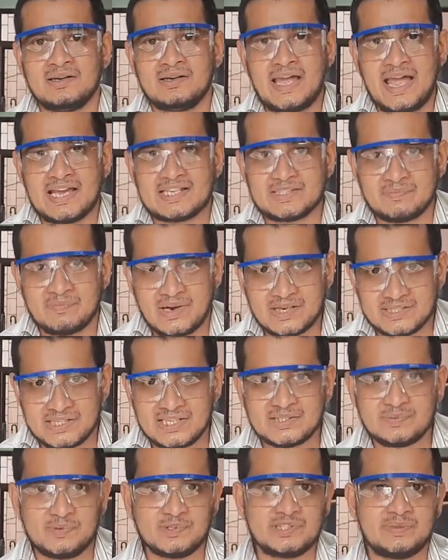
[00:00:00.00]
as much
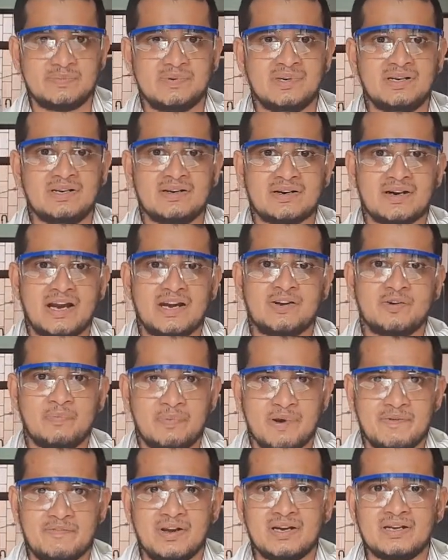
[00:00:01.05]
as possible, try to
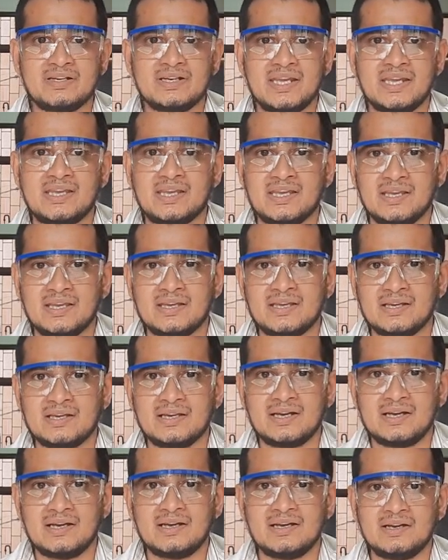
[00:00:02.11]
prevent
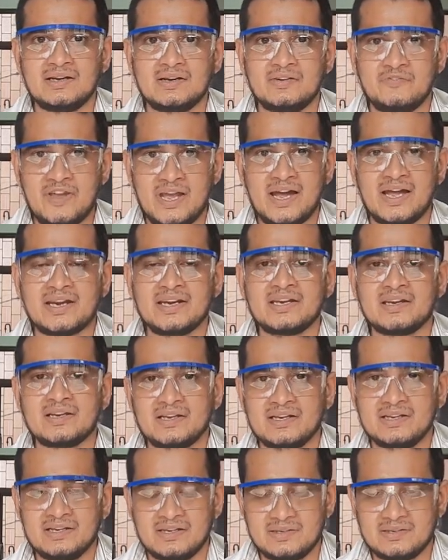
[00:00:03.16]

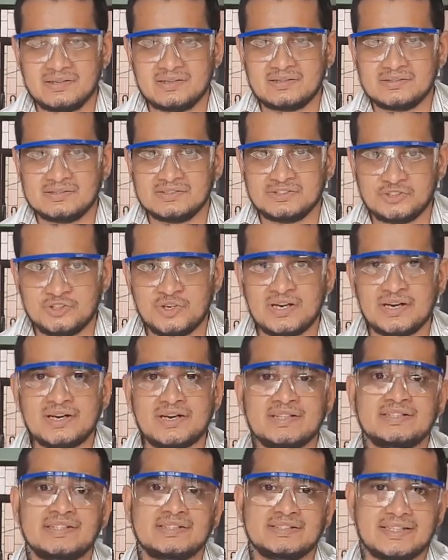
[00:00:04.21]
wearing
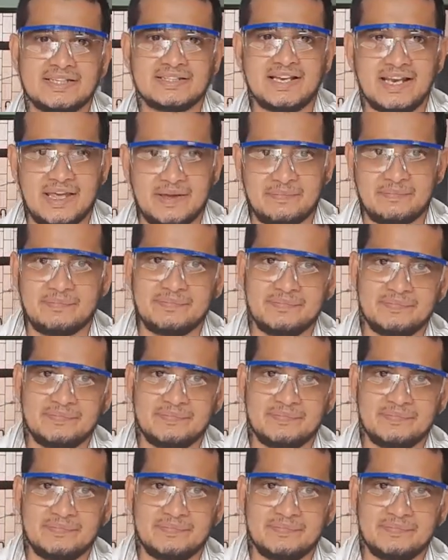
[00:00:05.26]
jewelries inside the lab.